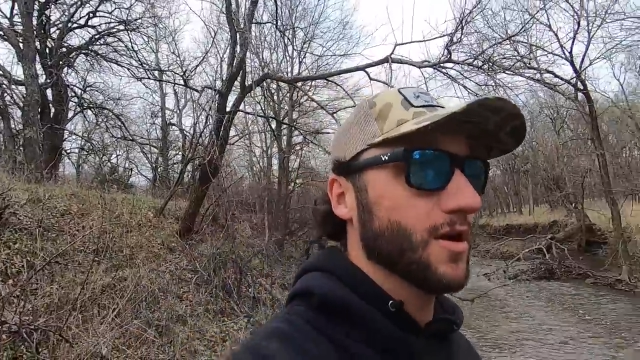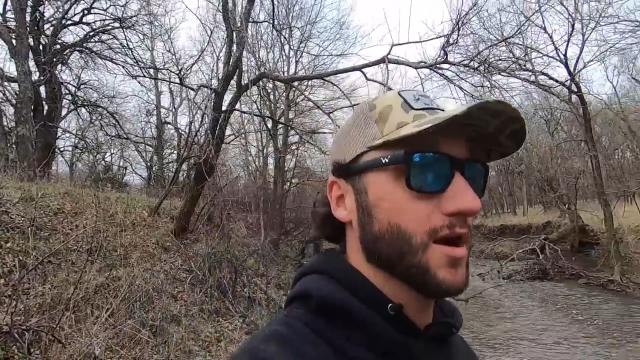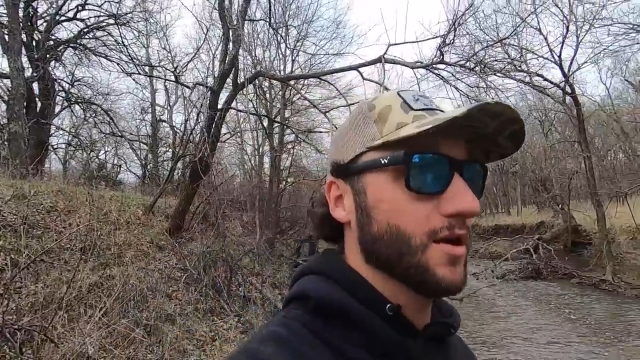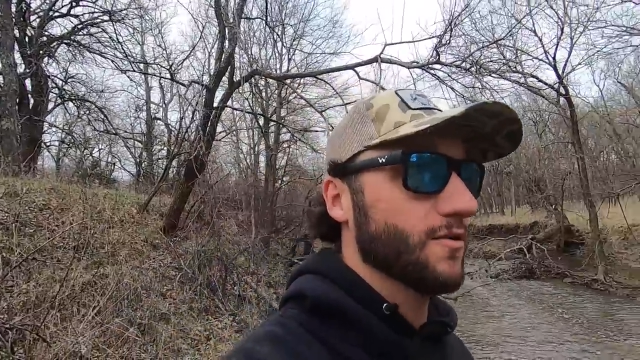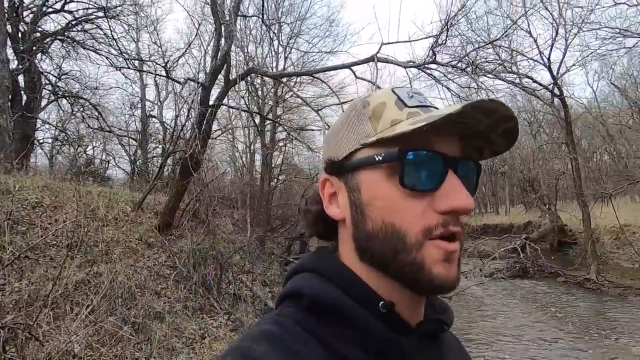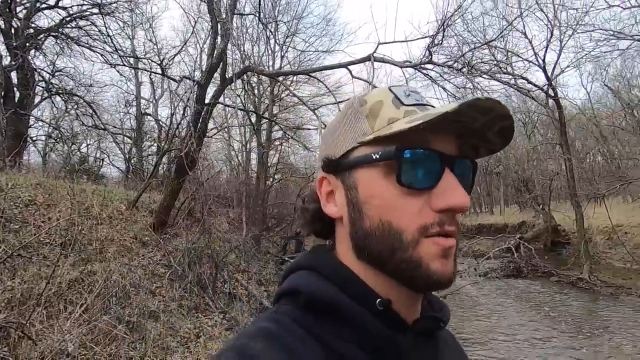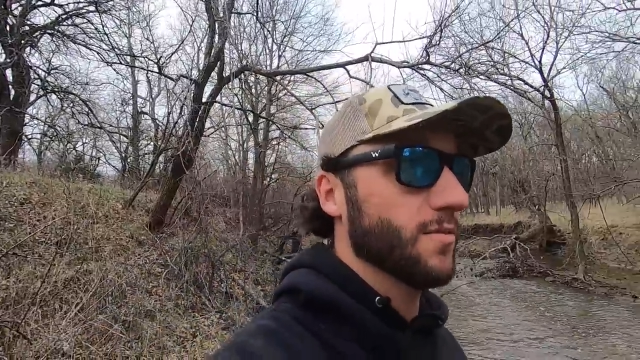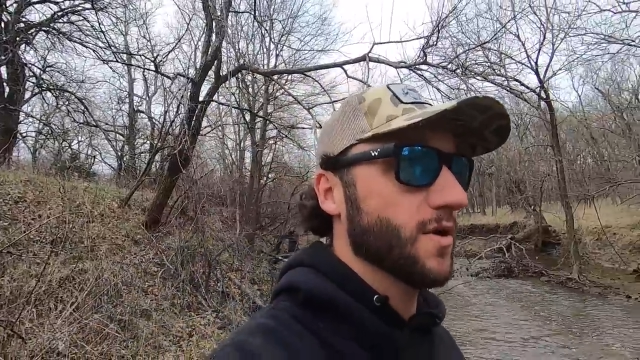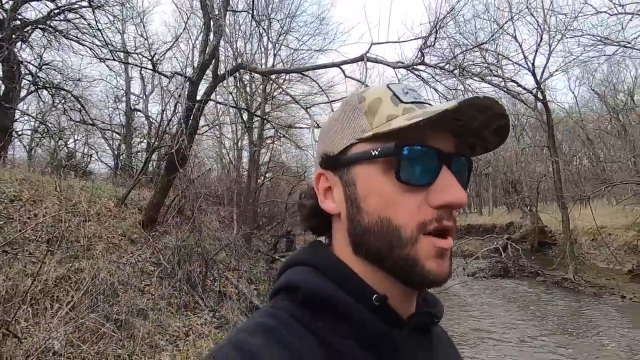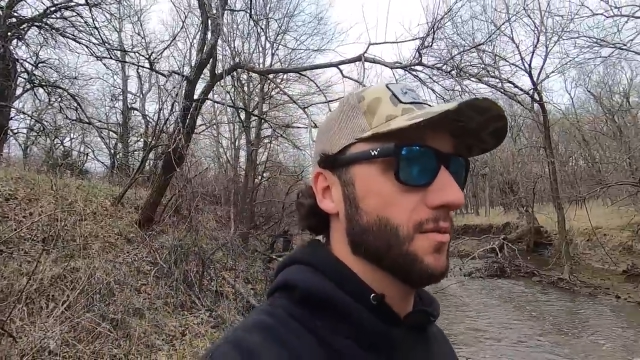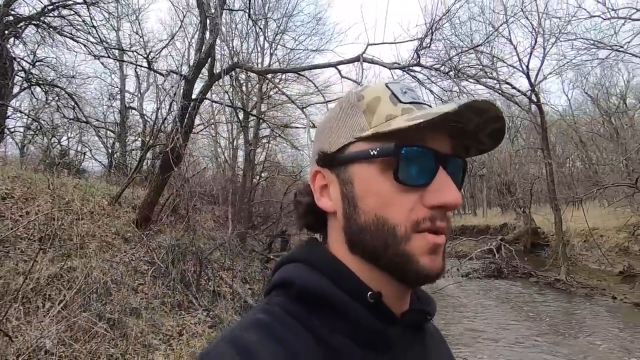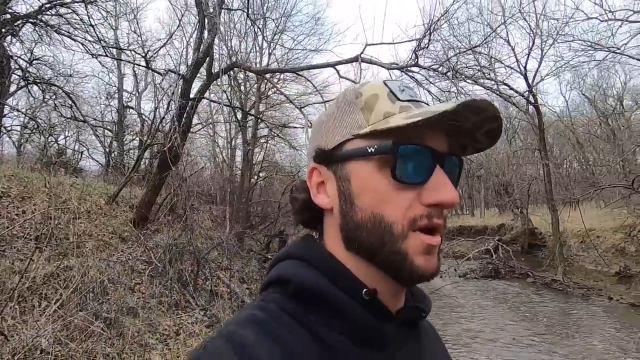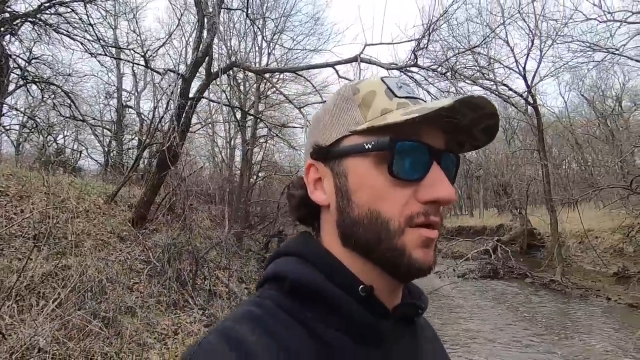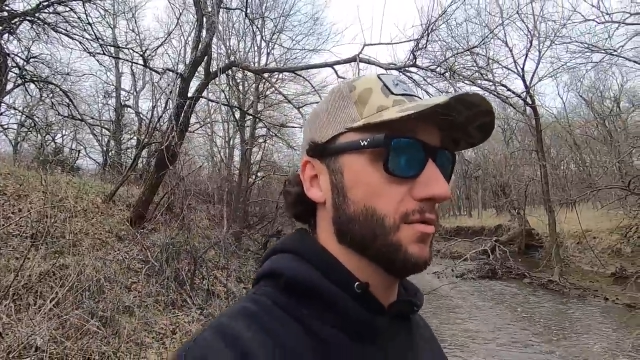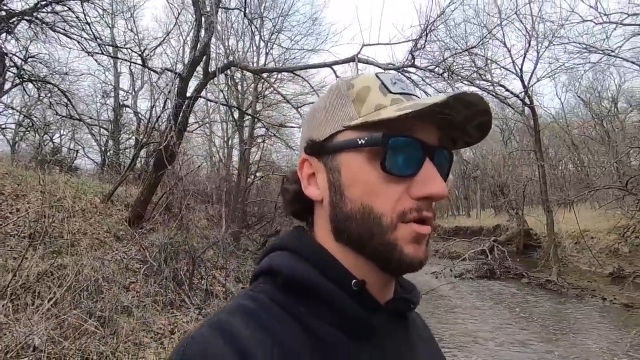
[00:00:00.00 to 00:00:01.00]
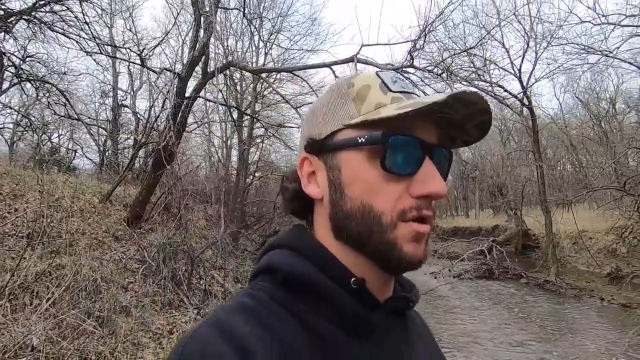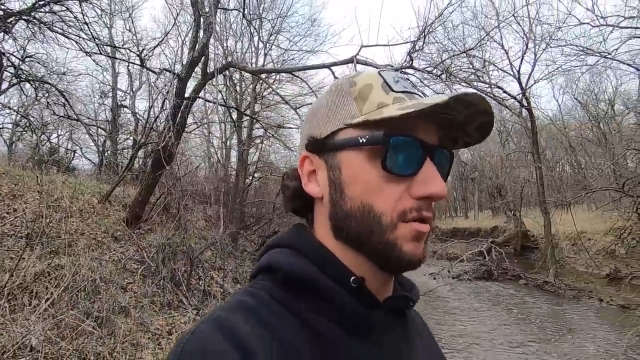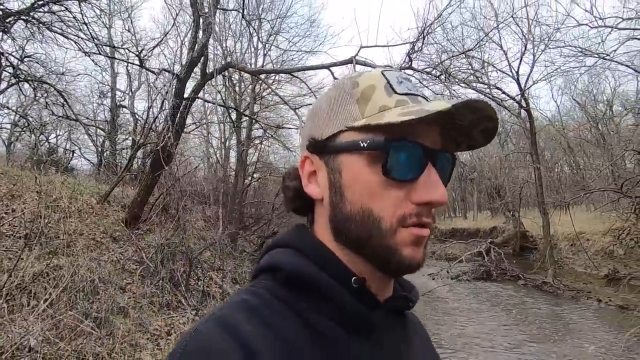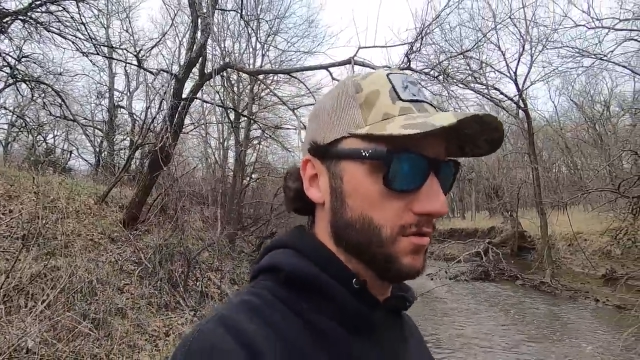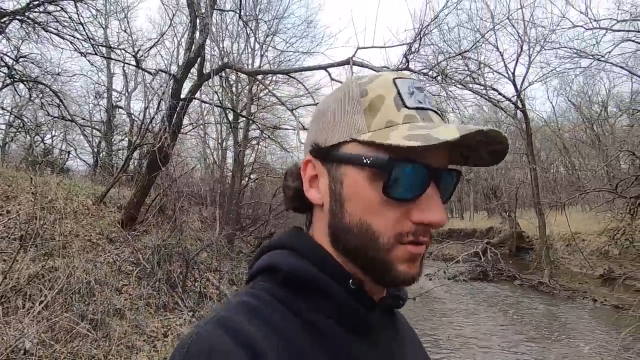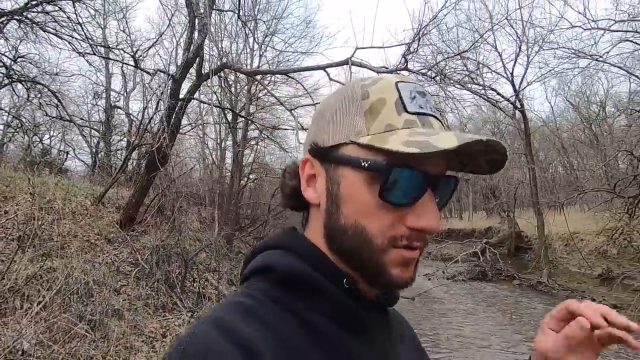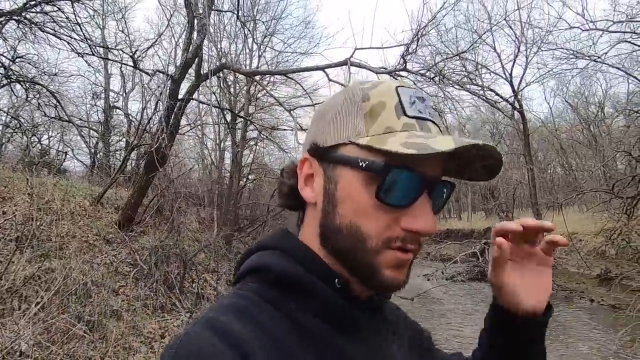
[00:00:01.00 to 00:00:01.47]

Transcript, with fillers: Y'all got to drop a comment down below.